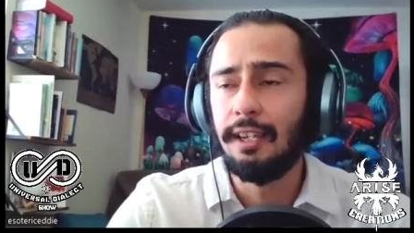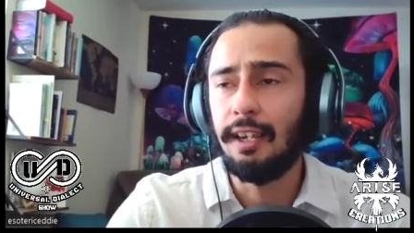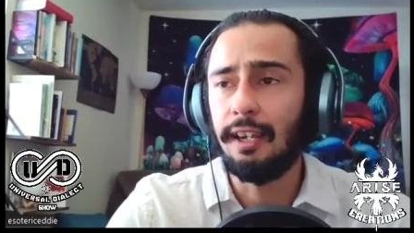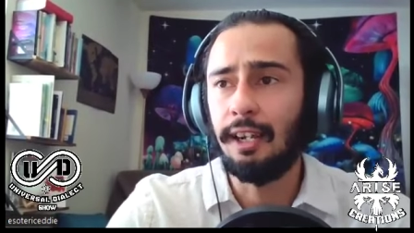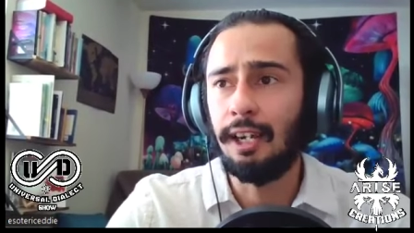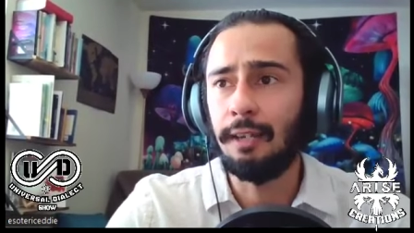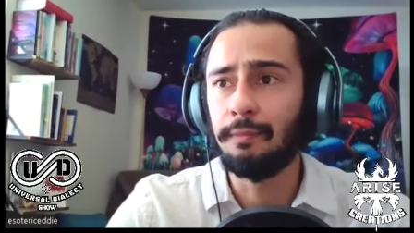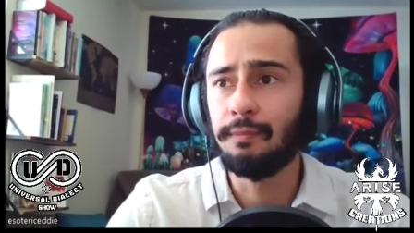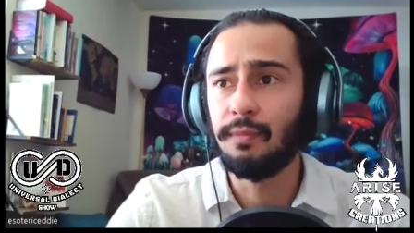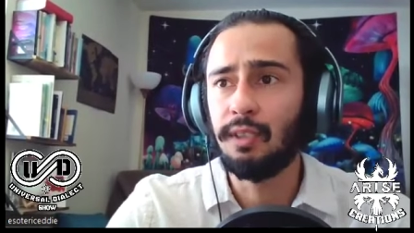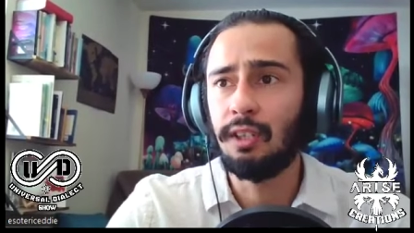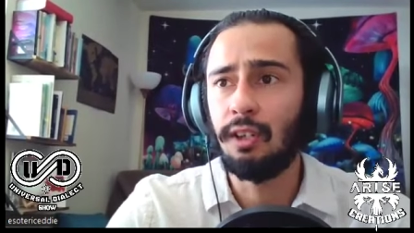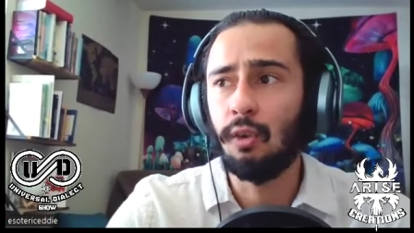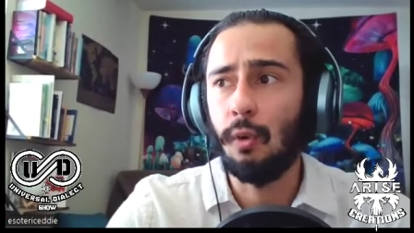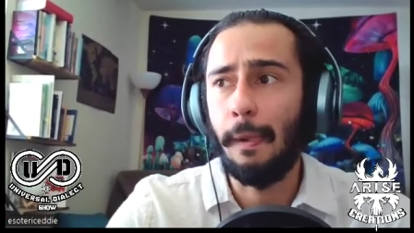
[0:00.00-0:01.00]
um,
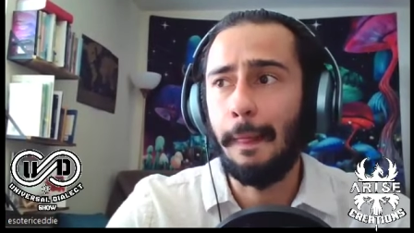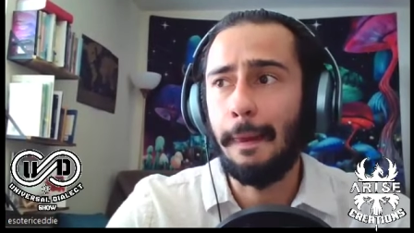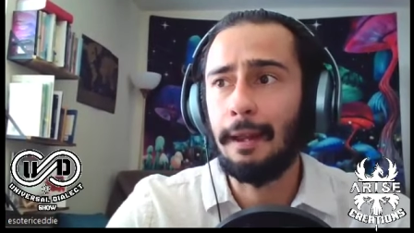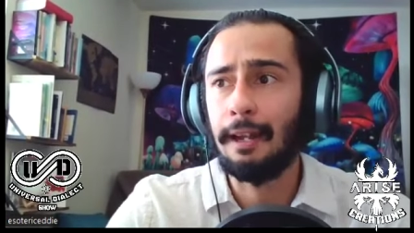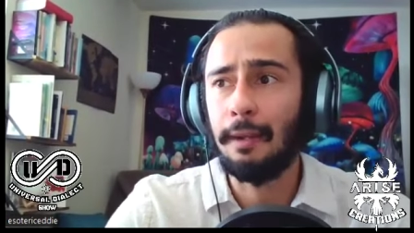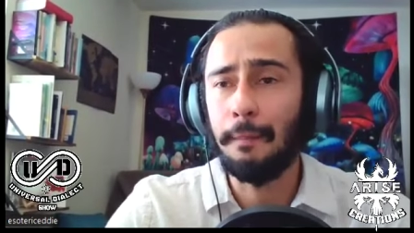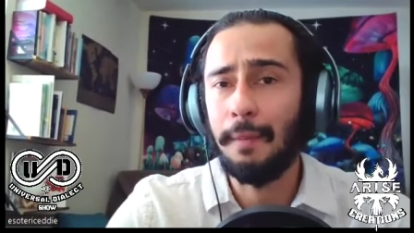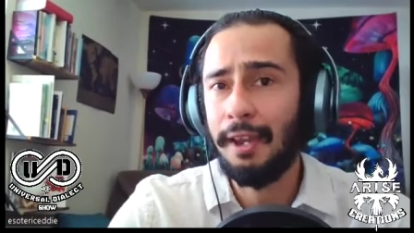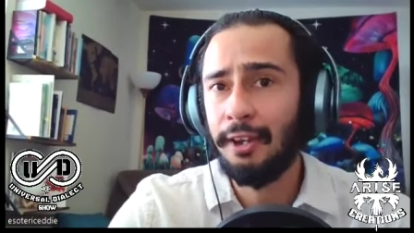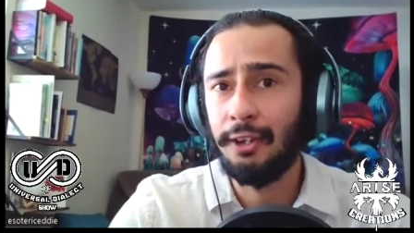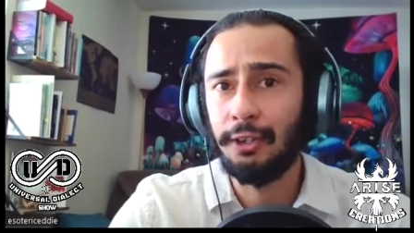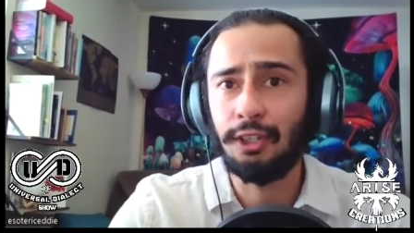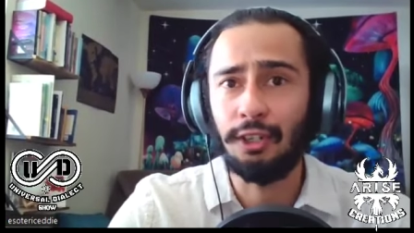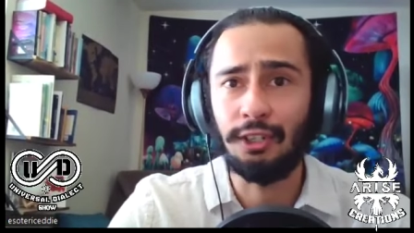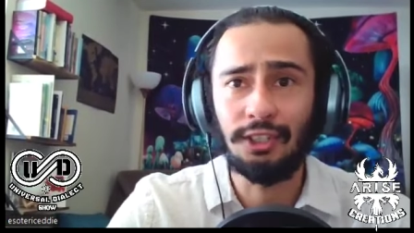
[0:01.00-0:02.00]
you know uh,
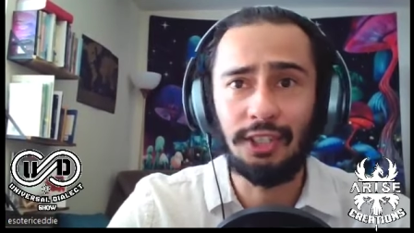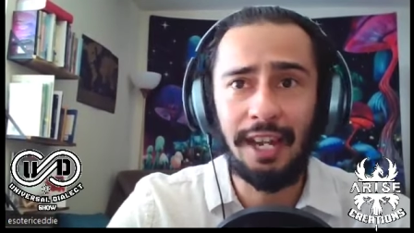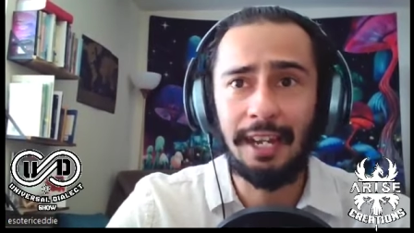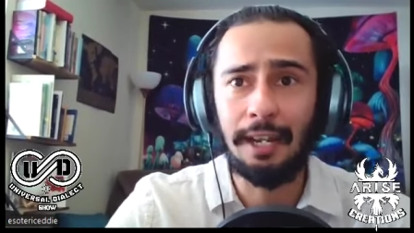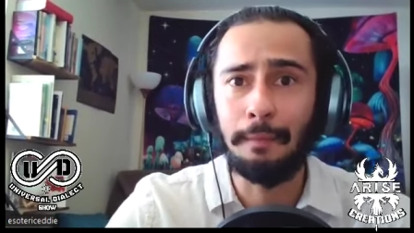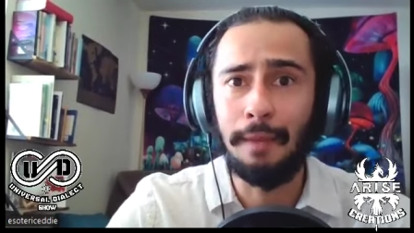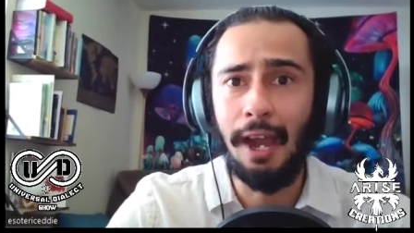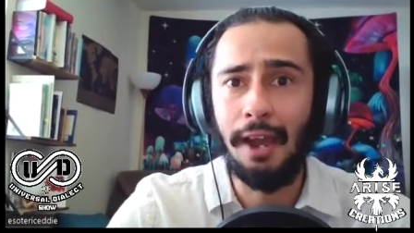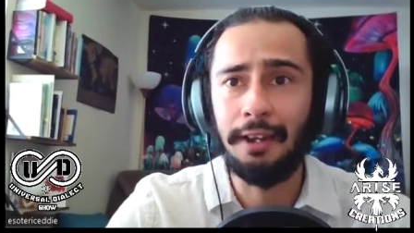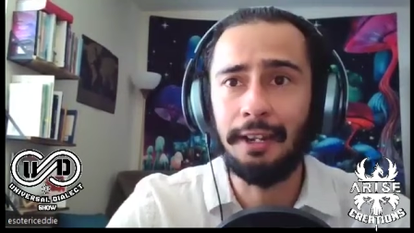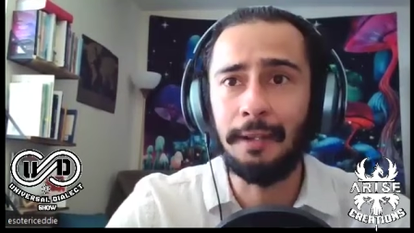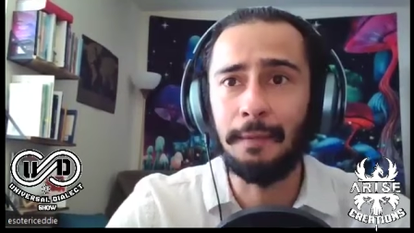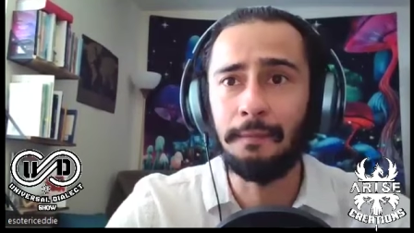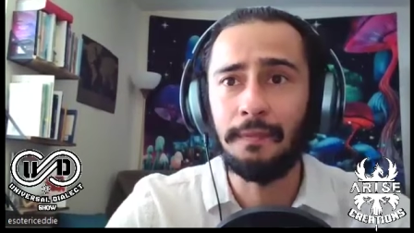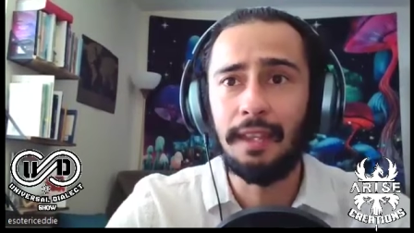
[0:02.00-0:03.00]
competitors are saying about
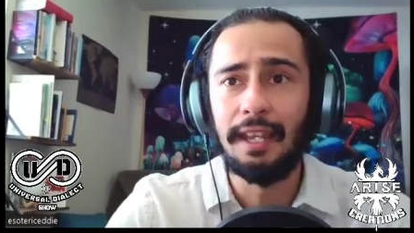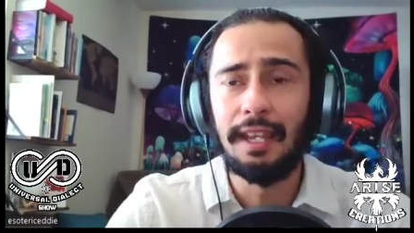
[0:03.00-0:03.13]
him,